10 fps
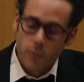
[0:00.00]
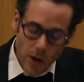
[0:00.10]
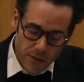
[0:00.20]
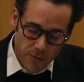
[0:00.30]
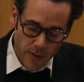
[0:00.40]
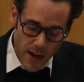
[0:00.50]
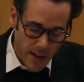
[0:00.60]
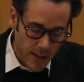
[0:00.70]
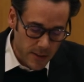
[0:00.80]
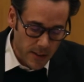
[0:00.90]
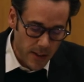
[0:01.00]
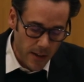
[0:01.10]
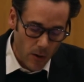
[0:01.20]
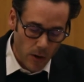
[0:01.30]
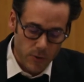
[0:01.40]
private financing
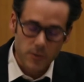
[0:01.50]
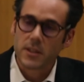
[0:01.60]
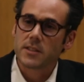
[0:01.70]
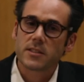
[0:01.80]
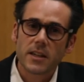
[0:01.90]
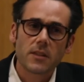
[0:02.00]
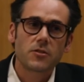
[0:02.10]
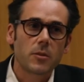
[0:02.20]
that alters the incentives